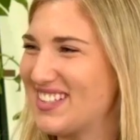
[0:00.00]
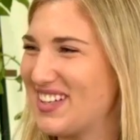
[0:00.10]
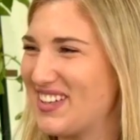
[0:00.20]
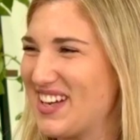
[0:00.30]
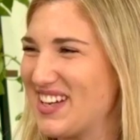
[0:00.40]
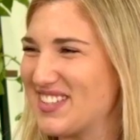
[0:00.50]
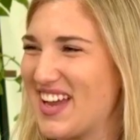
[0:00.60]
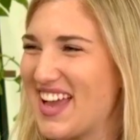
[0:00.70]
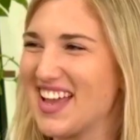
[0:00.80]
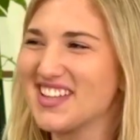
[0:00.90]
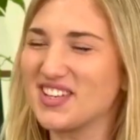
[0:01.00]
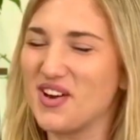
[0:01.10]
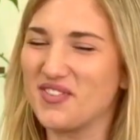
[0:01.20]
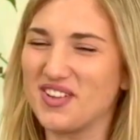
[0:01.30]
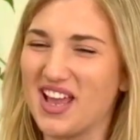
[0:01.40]
So here's my answer.
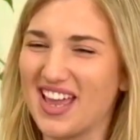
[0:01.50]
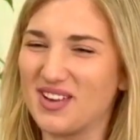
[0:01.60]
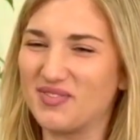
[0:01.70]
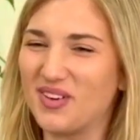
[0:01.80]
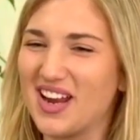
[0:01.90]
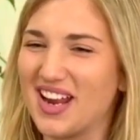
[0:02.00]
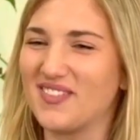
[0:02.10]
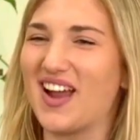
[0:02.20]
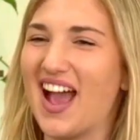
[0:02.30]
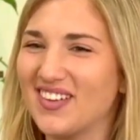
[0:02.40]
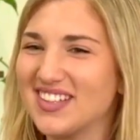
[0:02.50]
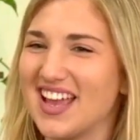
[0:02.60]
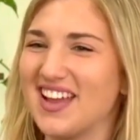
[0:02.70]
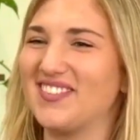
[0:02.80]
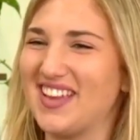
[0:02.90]
Hopefully I get a point here, but I would
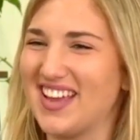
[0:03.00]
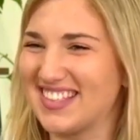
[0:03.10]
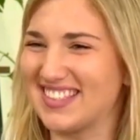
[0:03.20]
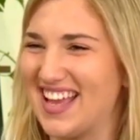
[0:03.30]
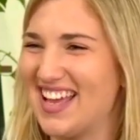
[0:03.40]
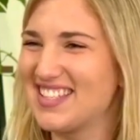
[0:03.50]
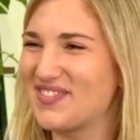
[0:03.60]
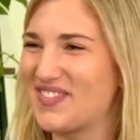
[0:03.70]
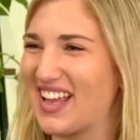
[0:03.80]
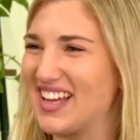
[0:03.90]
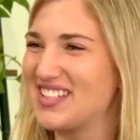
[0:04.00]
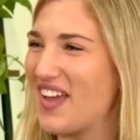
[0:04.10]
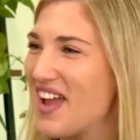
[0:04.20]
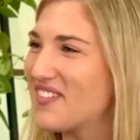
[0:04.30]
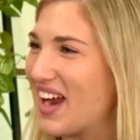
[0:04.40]
say we exist because of
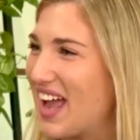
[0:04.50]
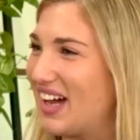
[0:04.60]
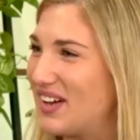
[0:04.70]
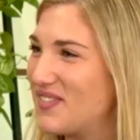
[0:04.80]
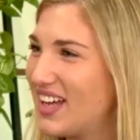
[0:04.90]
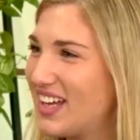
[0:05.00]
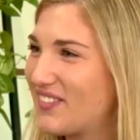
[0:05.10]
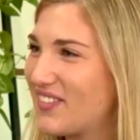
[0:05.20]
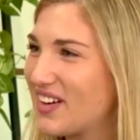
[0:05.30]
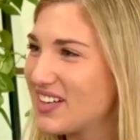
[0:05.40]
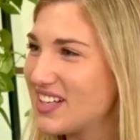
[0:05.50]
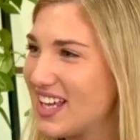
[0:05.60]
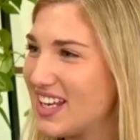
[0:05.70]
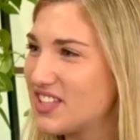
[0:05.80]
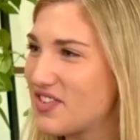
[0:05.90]
Abraham. We are
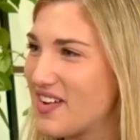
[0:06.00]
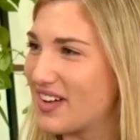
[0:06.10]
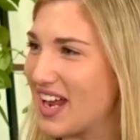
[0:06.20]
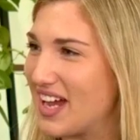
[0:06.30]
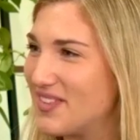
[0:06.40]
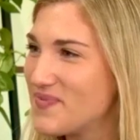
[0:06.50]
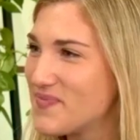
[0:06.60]
descendants from Abraham.